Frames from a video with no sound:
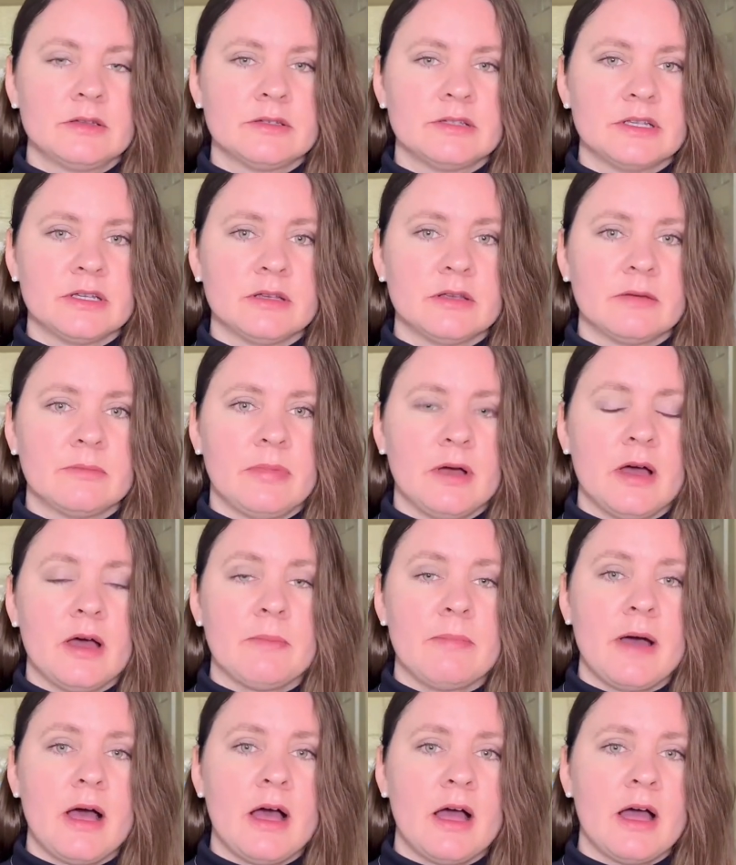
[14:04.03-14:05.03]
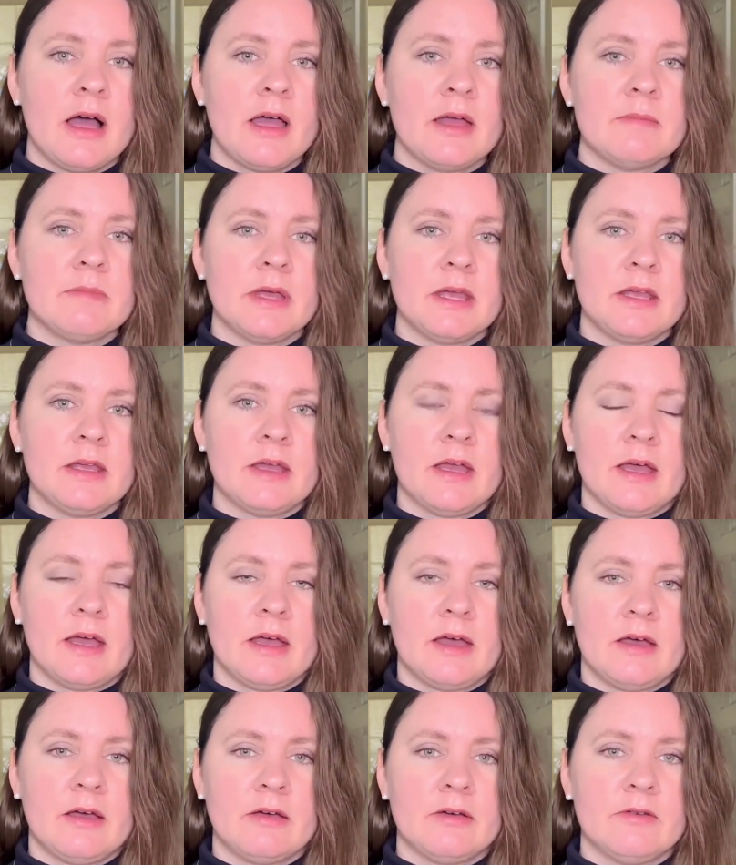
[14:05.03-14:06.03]
Chicken pot pie may
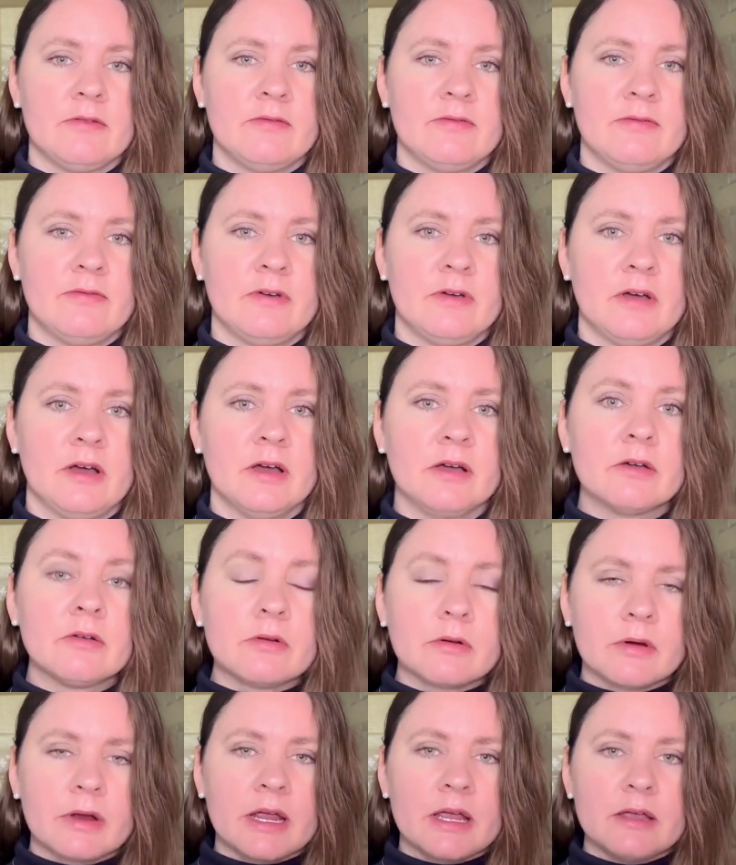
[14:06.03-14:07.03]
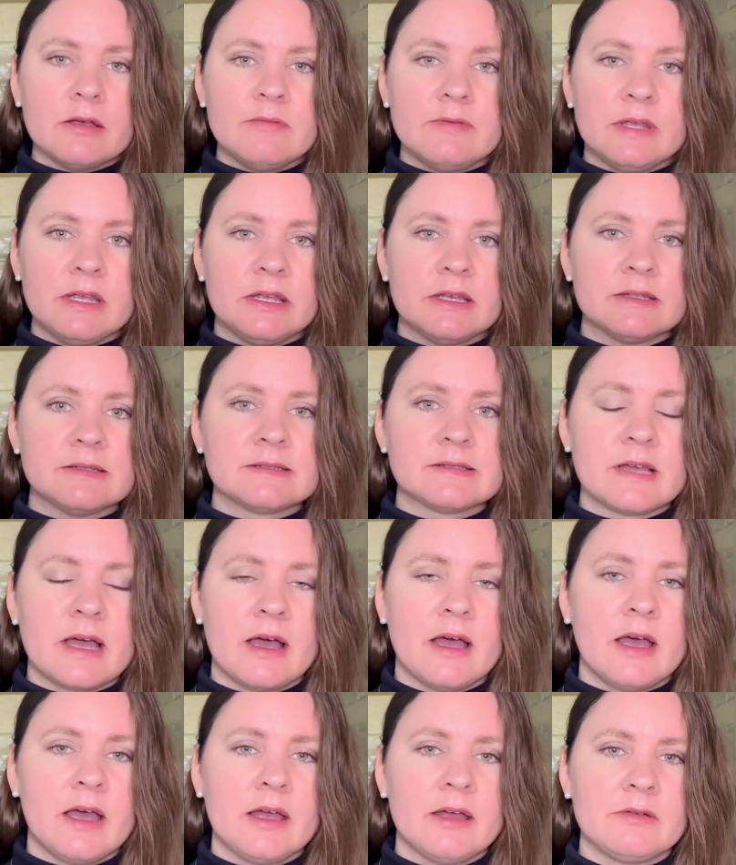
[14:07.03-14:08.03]
have a gravy
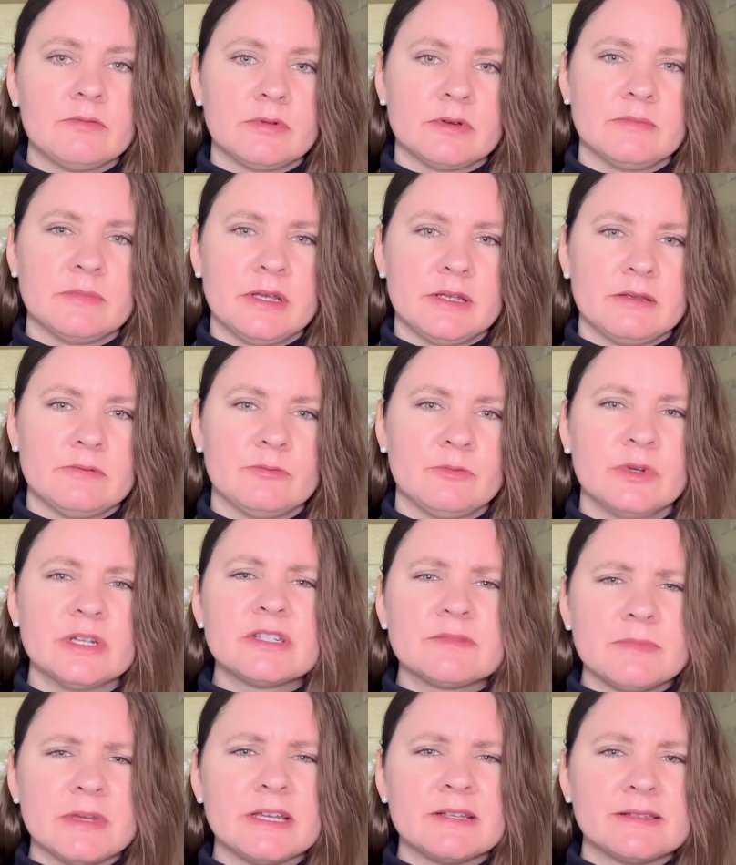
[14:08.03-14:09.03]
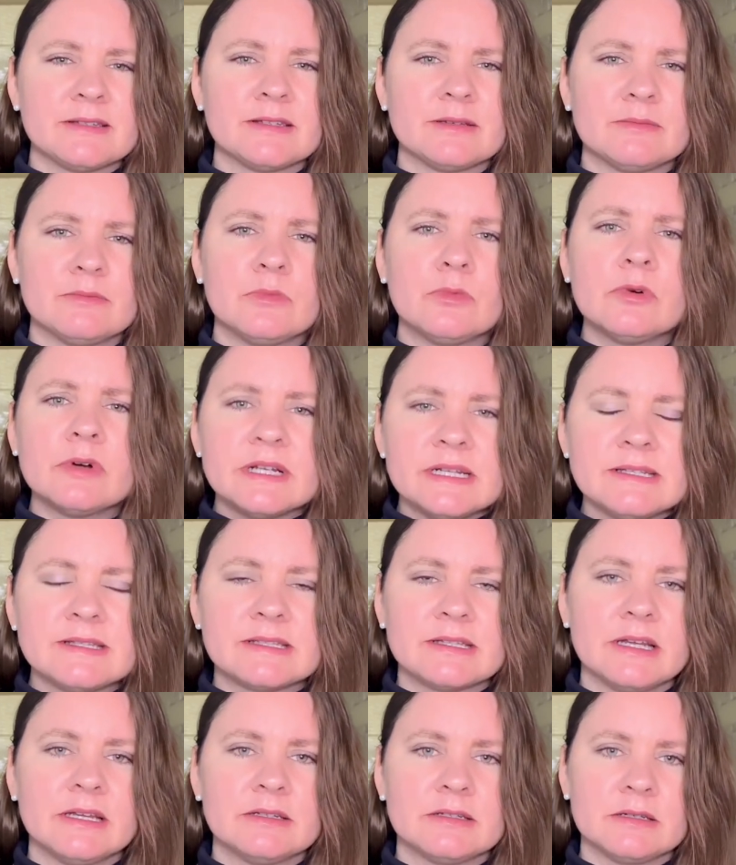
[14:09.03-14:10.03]
inside, which makes it
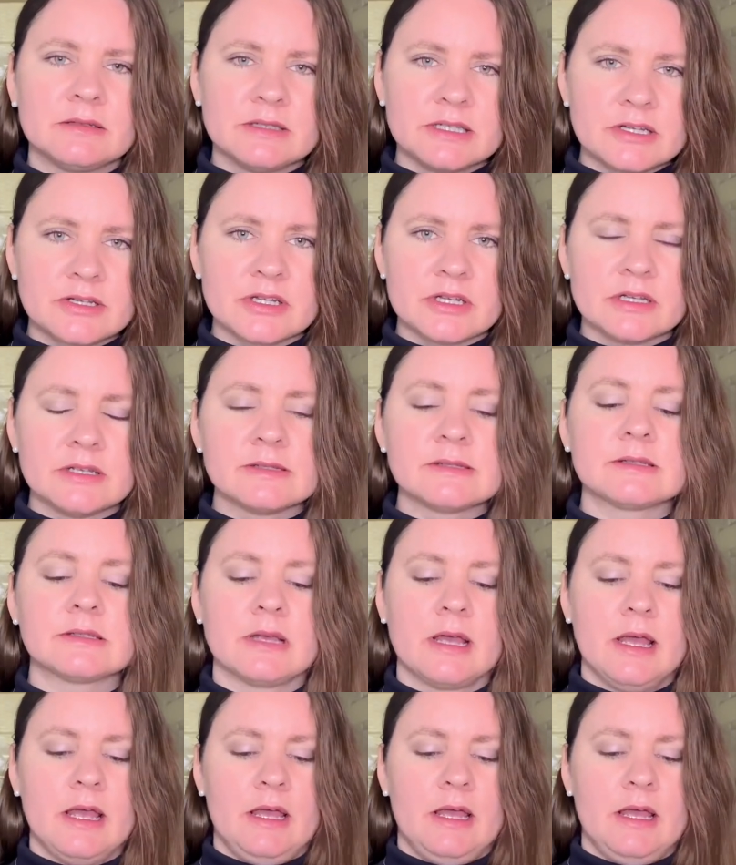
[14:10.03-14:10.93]
moist and delicious,